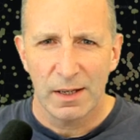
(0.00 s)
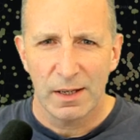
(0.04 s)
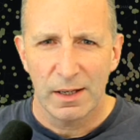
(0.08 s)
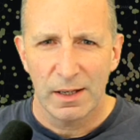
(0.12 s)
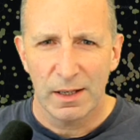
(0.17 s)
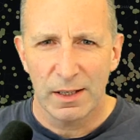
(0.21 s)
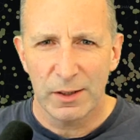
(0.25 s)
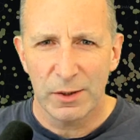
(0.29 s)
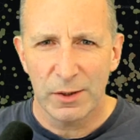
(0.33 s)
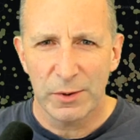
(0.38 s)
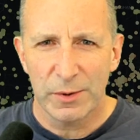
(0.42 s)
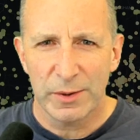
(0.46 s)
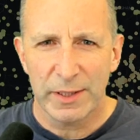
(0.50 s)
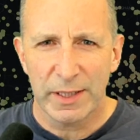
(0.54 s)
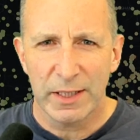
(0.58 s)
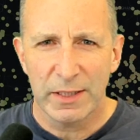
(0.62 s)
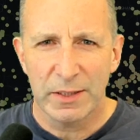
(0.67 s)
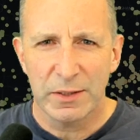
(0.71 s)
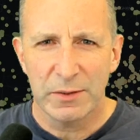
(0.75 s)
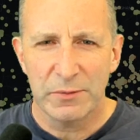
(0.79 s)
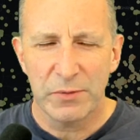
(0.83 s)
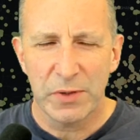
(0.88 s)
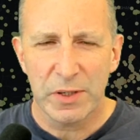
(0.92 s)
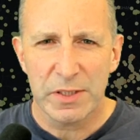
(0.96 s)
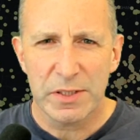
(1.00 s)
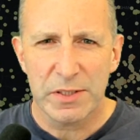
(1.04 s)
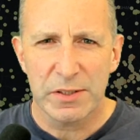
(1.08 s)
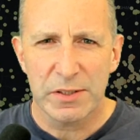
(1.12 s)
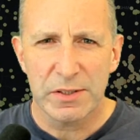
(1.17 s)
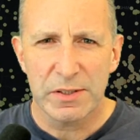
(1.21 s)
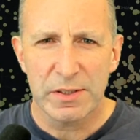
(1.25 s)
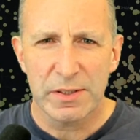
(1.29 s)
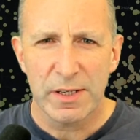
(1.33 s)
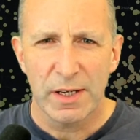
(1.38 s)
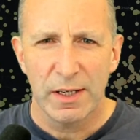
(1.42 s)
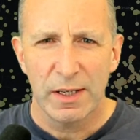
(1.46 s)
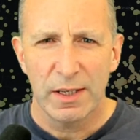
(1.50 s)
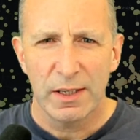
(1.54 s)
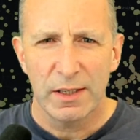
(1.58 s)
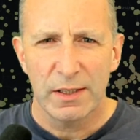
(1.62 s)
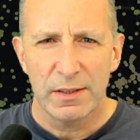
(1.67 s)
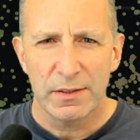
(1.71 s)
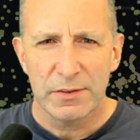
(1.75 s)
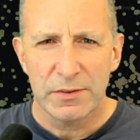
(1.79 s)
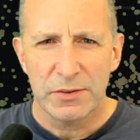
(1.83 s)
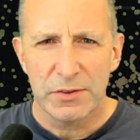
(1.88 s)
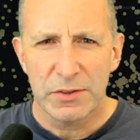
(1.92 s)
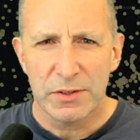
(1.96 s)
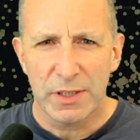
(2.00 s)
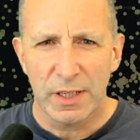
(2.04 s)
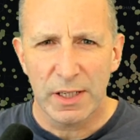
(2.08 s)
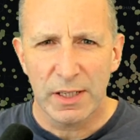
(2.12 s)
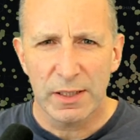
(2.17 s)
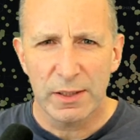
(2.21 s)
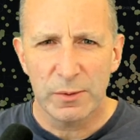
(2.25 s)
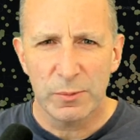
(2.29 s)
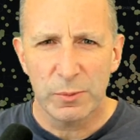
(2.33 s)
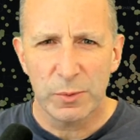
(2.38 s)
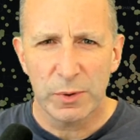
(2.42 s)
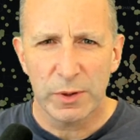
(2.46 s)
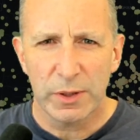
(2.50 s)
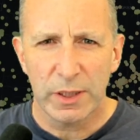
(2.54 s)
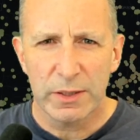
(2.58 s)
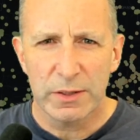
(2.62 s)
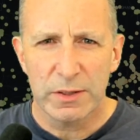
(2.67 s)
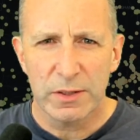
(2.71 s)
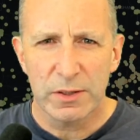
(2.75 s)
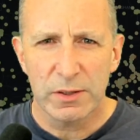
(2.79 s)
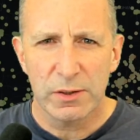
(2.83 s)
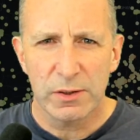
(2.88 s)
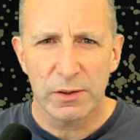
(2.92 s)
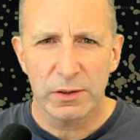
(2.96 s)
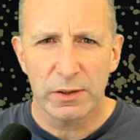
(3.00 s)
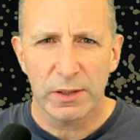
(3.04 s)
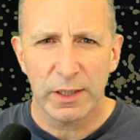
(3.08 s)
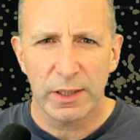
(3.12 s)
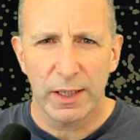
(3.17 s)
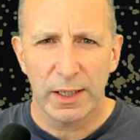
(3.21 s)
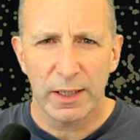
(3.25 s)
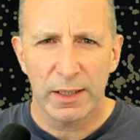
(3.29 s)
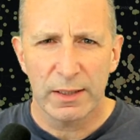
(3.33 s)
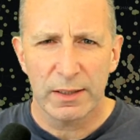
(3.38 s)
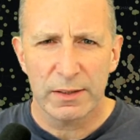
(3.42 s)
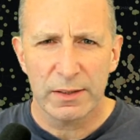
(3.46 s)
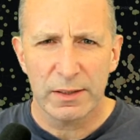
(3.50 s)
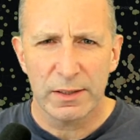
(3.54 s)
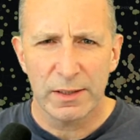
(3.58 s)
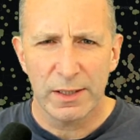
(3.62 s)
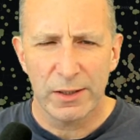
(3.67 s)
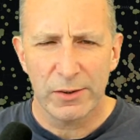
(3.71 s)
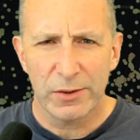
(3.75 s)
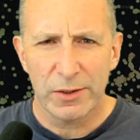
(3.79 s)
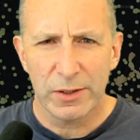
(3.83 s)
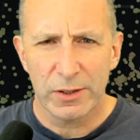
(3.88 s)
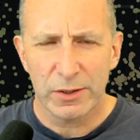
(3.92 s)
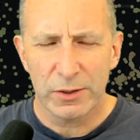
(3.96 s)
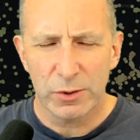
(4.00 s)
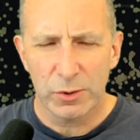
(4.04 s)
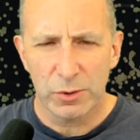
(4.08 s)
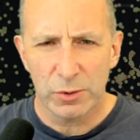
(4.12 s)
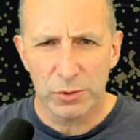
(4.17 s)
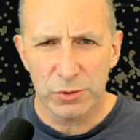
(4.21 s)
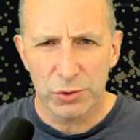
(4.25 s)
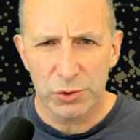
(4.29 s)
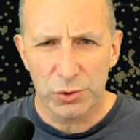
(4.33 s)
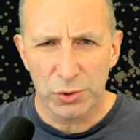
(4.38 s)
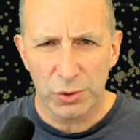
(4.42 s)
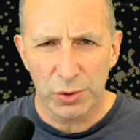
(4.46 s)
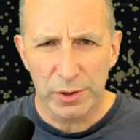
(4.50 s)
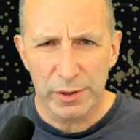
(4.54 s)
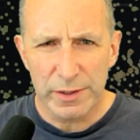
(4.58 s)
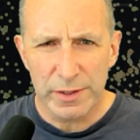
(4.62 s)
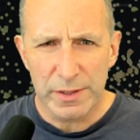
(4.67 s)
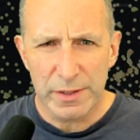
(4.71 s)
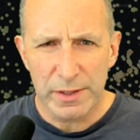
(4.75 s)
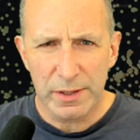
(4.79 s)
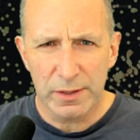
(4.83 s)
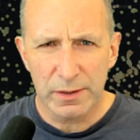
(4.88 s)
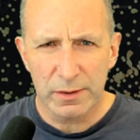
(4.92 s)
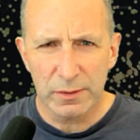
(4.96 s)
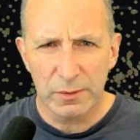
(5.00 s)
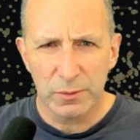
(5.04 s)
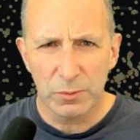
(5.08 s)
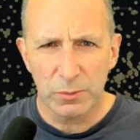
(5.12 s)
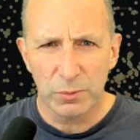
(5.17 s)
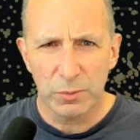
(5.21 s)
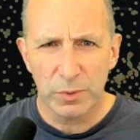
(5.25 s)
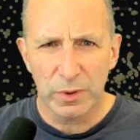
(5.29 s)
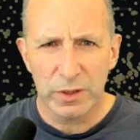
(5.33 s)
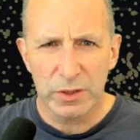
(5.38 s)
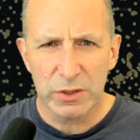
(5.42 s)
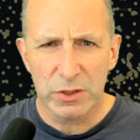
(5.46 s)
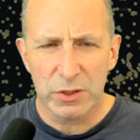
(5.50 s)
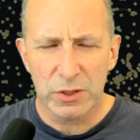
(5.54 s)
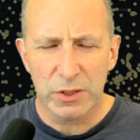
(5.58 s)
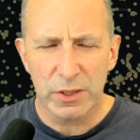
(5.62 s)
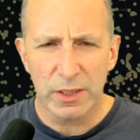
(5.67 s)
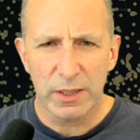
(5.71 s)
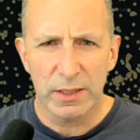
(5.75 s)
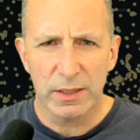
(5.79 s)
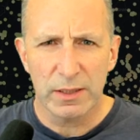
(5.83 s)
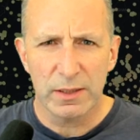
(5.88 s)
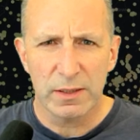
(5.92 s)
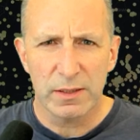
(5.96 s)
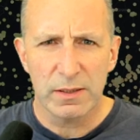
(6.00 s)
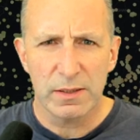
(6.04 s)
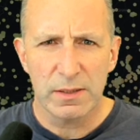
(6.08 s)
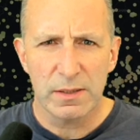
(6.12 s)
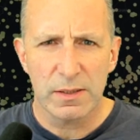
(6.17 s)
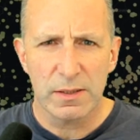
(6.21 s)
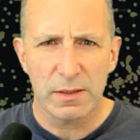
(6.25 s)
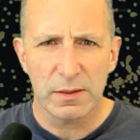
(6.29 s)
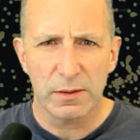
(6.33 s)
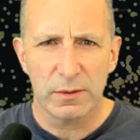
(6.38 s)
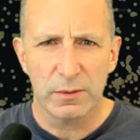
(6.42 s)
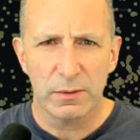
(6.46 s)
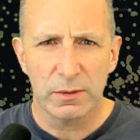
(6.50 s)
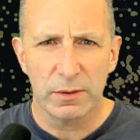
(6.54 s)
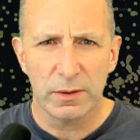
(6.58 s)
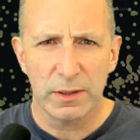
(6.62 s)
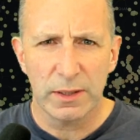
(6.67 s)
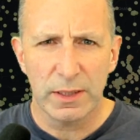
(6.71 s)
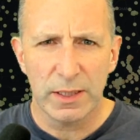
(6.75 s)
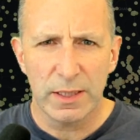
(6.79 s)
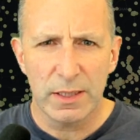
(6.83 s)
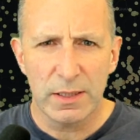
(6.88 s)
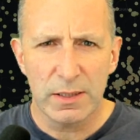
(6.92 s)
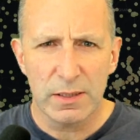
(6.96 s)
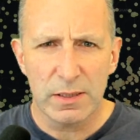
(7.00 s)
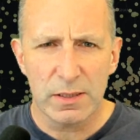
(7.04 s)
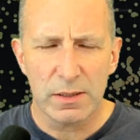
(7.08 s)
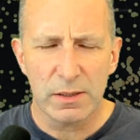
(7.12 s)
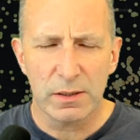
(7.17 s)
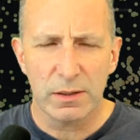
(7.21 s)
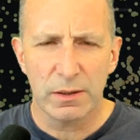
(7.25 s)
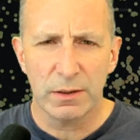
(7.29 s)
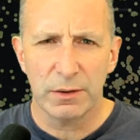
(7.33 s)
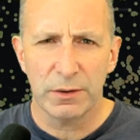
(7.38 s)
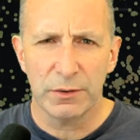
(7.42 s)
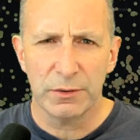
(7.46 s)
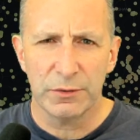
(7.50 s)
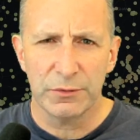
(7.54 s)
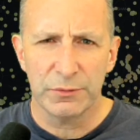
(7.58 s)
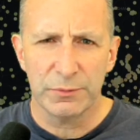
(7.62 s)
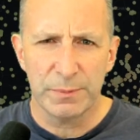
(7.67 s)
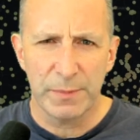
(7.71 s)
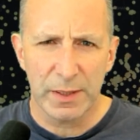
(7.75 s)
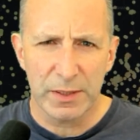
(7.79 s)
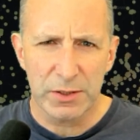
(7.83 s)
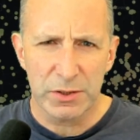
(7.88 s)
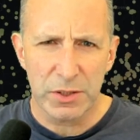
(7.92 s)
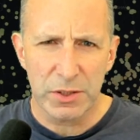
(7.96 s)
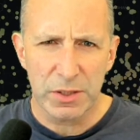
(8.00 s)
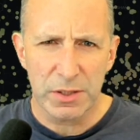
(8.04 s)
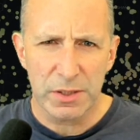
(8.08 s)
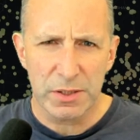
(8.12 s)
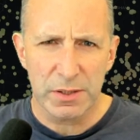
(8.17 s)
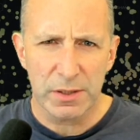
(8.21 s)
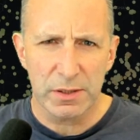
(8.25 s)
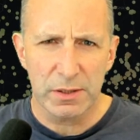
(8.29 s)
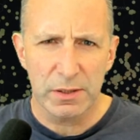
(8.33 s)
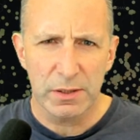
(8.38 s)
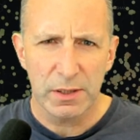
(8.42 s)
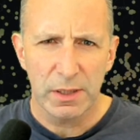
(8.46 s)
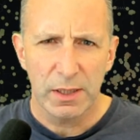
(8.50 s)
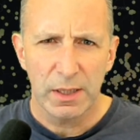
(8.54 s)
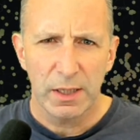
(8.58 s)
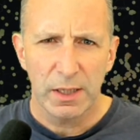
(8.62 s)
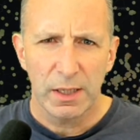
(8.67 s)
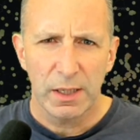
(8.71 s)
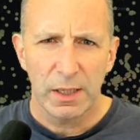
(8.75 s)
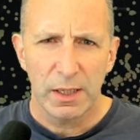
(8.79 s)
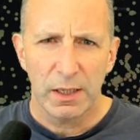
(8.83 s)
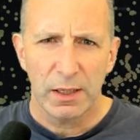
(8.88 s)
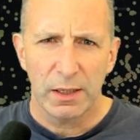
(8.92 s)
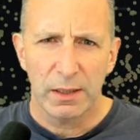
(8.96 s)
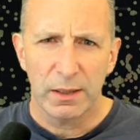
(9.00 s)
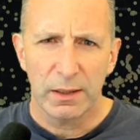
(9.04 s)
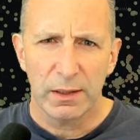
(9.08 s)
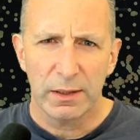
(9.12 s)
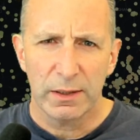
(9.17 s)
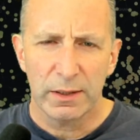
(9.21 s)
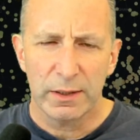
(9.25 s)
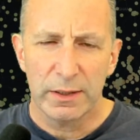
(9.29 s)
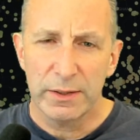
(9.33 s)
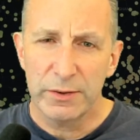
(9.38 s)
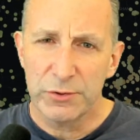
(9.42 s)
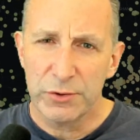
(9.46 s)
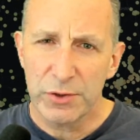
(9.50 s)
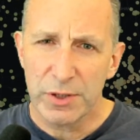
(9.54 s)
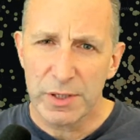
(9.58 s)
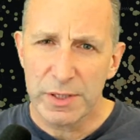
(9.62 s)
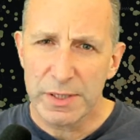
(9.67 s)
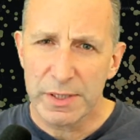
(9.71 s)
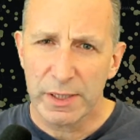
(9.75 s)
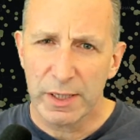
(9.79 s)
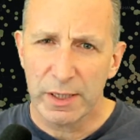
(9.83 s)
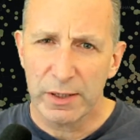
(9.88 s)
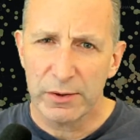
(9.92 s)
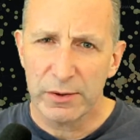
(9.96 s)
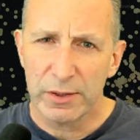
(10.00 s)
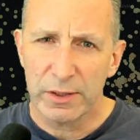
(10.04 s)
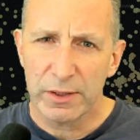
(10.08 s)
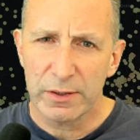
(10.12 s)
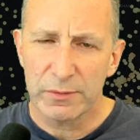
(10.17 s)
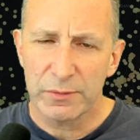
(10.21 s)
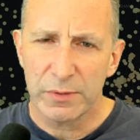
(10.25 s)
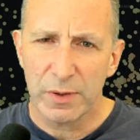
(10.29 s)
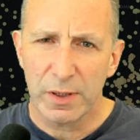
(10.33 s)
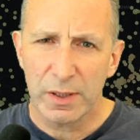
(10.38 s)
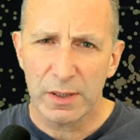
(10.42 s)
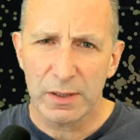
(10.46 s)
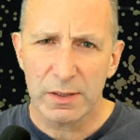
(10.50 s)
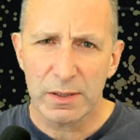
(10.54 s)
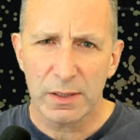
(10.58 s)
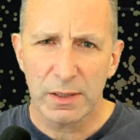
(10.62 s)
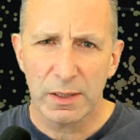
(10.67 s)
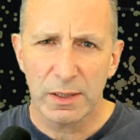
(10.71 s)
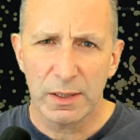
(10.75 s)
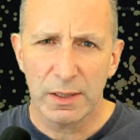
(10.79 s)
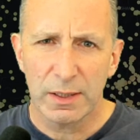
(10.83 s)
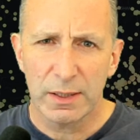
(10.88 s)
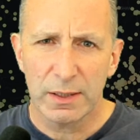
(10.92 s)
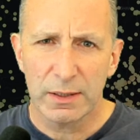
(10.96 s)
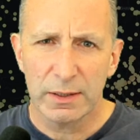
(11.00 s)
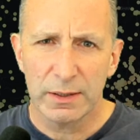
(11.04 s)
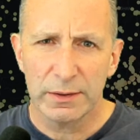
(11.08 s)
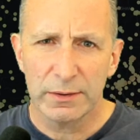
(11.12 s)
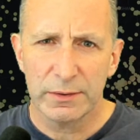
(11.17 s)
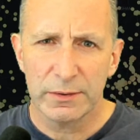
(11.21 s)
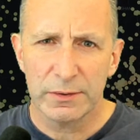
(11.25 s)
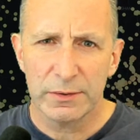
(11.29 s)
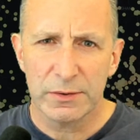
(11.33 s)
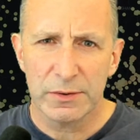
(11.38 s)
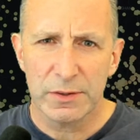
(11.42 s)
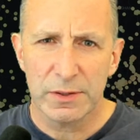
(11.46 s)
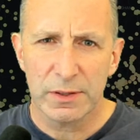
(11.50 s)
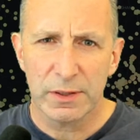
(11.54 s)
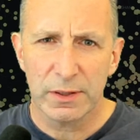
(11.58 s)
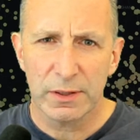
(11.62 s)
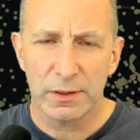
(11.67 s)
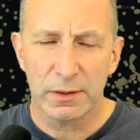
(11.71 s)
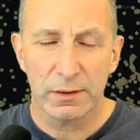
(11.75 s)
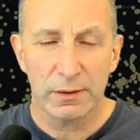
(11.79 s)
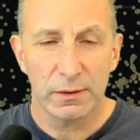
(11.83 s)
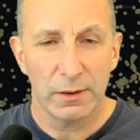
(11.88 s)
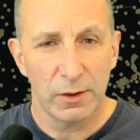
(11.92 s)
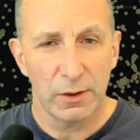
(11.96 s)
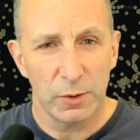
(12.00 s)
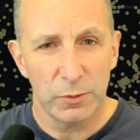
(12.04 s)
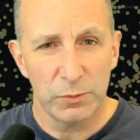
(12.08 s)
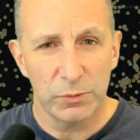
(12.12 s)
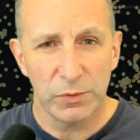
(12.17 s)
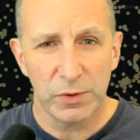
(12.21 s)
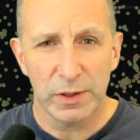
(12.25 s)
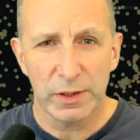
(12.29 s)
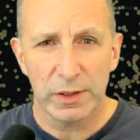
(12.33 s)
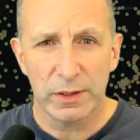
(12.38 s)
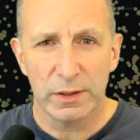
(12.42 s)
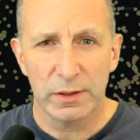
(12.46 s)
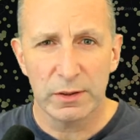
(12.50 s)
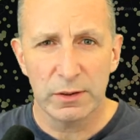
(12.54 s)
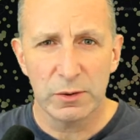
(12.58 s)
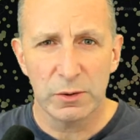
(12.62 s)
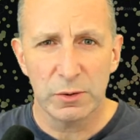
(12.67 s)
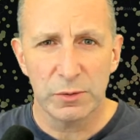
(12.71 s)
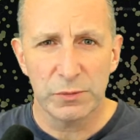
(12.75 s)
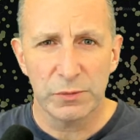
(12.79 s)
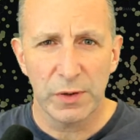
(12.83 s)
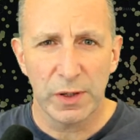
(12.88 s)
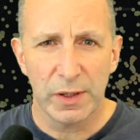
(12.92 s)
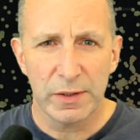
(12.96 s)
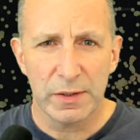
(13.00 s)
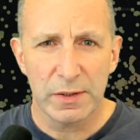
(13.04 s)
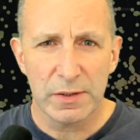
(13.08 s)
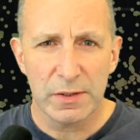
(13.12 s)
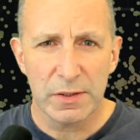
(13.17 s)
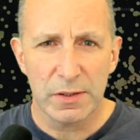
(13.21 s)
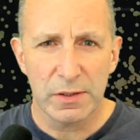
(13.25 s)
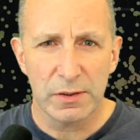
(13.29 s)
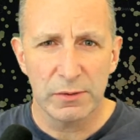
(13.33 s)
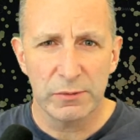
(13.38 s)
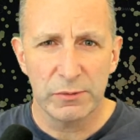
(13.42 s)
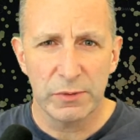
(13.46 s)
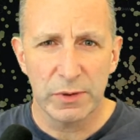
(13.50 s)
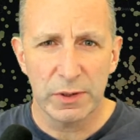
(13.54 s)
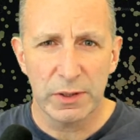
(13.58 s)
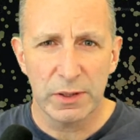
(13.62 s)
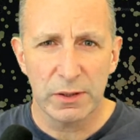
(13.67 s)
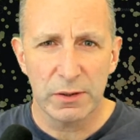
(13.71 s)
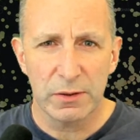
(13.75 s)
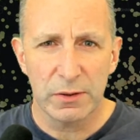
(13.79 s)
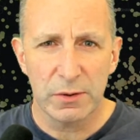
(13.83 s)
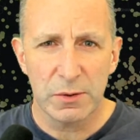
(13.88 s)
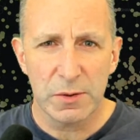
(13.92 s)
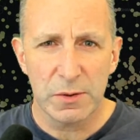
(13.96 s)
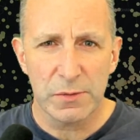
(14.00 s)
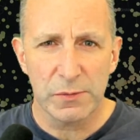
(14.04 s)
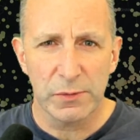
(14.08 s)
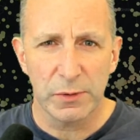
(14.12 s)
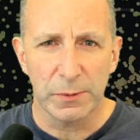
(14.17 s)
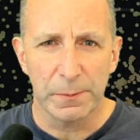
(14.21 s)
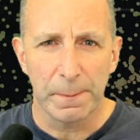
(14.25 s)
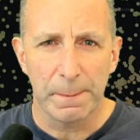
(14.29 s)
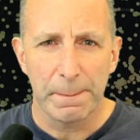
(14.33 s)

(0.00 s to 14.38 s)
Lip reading: Hello again, investors. Today we're going to look at an area called Droylesden, which is east of Manchester. An interesting area, in fact, and hopefully you'll find this video useful.